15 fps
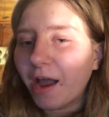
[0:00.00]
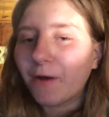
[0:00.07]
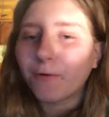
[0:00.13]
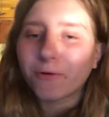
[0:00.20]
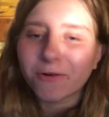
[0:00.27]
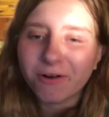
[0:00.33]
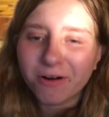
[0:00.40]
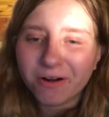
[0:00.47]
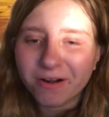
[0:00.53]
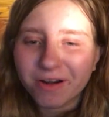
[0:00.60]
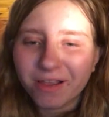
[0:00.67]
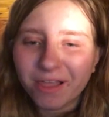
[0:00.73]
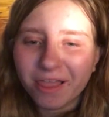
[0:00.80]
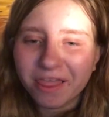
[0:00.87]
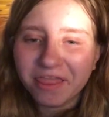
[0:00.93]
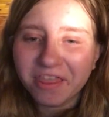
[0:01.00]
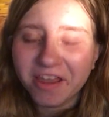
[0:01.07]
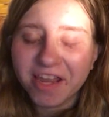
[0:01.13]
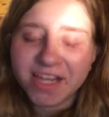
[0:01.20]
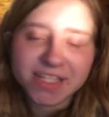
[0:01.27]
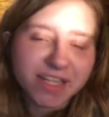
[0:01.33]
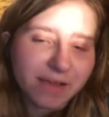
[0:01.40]
ordered
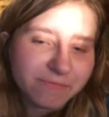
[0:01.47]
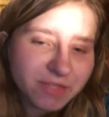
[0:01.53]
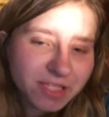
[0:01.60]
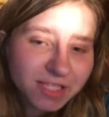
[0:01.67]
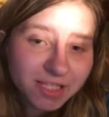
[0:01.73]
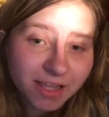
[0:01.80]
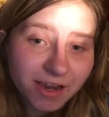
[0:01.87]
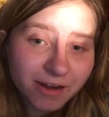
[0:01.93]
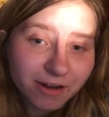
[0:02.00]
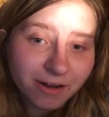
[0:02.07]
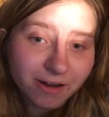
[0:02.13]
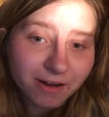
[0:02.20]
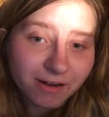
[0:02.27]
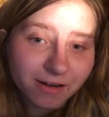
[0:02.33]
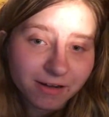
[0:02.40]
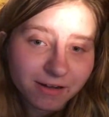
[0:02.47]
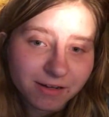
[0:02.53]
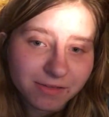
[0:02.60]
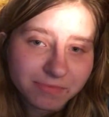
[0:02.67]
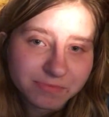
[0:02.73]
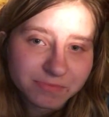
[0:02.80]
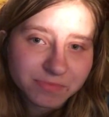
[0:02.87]
the acceptance letter
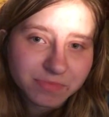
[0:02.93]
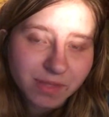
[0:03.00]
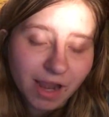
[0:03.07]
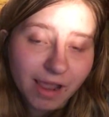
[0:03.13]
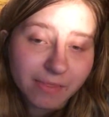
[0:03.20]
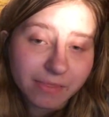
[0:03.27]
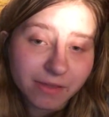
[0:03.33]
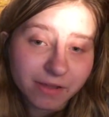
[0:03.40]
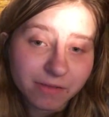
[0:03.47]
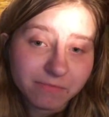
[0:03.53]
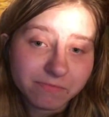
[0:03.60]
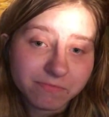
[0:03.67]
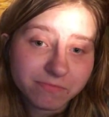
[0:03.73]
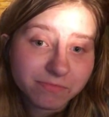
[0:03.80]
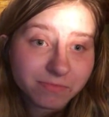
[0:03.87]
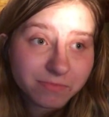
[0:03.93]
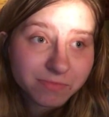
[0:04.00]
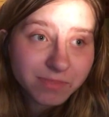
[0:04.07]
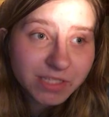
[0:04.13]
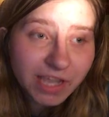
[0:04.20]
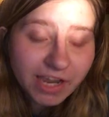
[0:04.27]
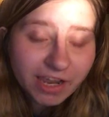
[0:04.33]
and the
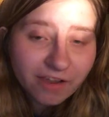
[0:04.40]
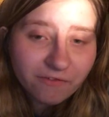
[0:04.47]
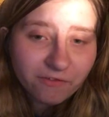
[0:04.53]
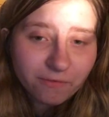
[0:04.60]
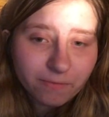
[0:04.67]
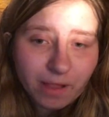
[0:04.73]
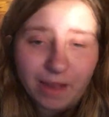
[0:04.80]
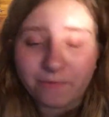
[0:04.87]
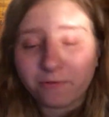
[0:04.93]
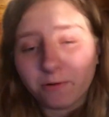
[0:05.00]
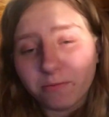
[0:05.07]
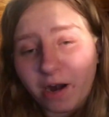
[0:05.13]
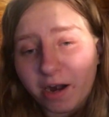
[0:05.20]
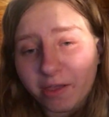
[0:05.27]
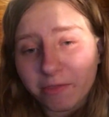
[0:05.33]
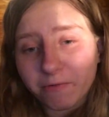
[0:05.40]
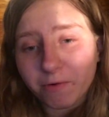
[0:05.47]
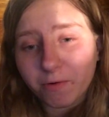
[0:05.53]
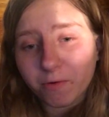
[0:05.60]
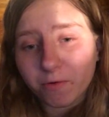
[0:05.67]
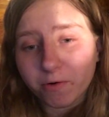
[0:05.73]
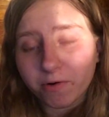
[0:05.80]
ticket for platform 9
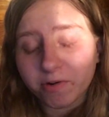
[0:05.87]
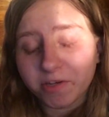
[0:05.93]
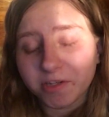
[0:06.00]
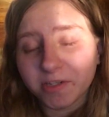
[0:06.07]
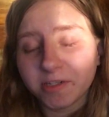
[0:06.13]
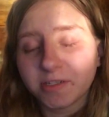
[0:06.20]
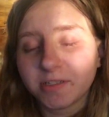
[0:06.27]
3/4.